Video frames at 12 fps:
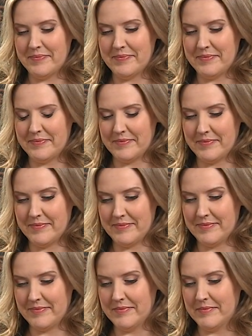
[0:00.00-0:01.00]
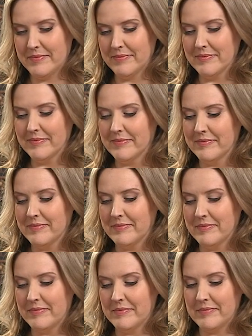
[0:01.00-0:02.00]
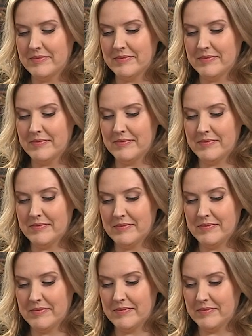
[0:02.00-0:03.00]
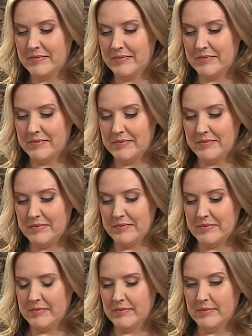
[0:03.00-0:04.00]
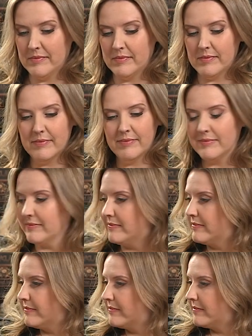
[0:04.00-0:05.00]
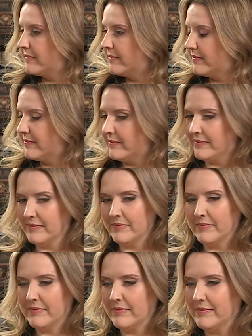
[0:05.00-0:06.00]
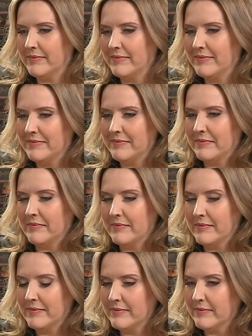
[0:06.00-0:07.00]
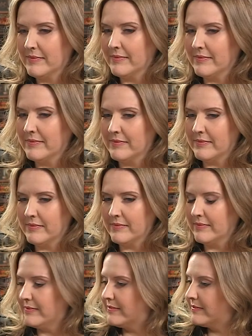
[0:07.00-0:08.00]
(not speaking)